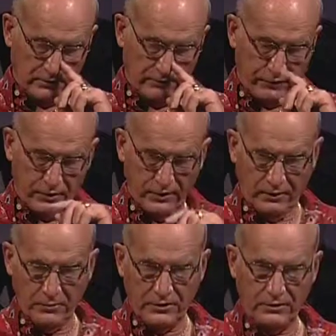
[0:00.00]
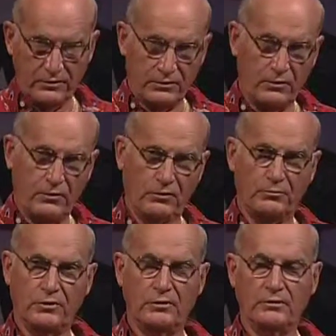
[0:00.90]
again, Farley Elementary. They're going
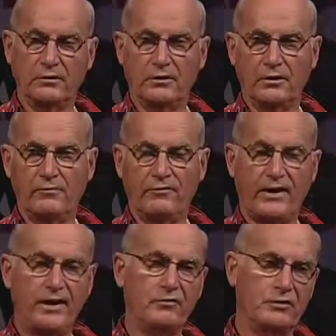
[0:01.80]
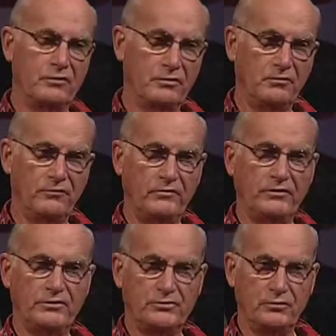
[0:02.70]
to bring uh,
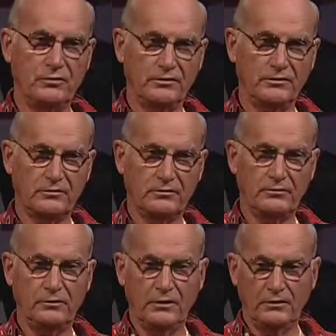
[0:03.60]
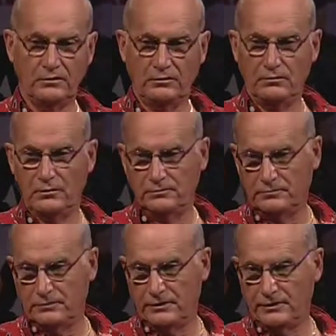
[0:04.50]
550 students to
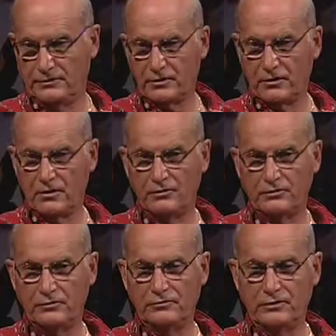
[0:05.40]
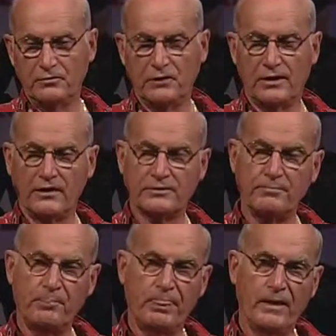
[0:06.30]
to uh, settle on two city
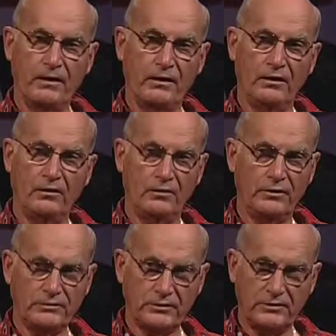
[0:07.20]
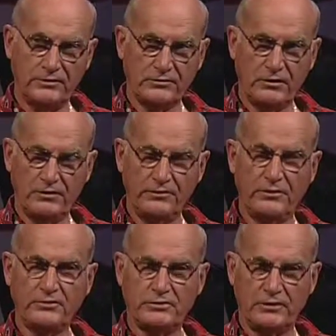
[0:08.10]
blocks, and you know, it's a it's a
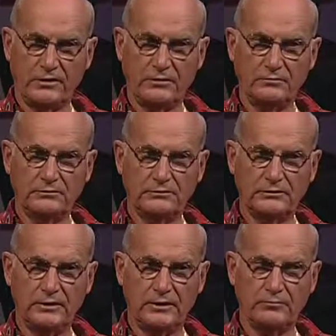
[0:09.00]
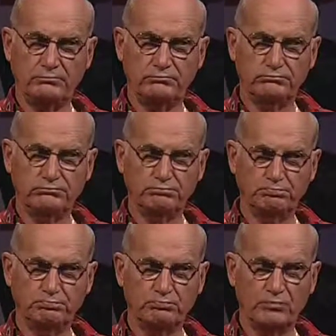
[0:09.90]
logistic uh,
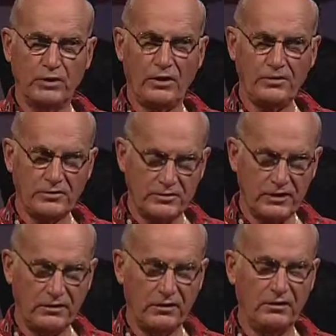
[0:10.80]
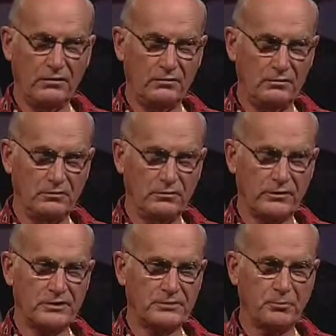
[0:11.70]
undertaking to
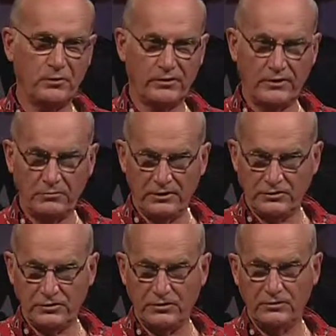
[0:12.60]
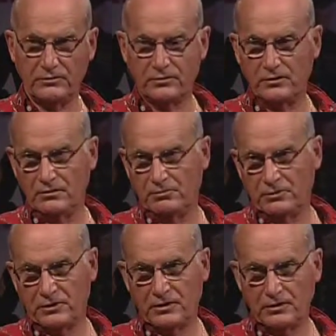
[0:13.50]
transport that many students,
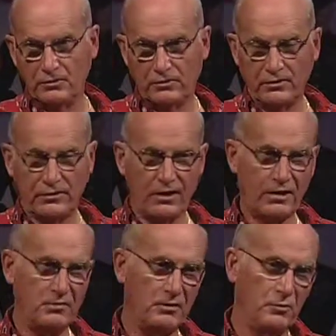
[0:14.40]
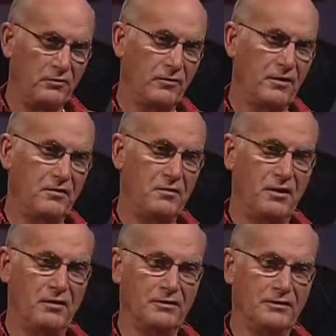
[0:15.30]
and particularly with the economy that we've got
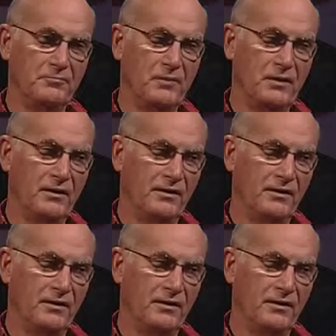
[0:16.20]
now. Um,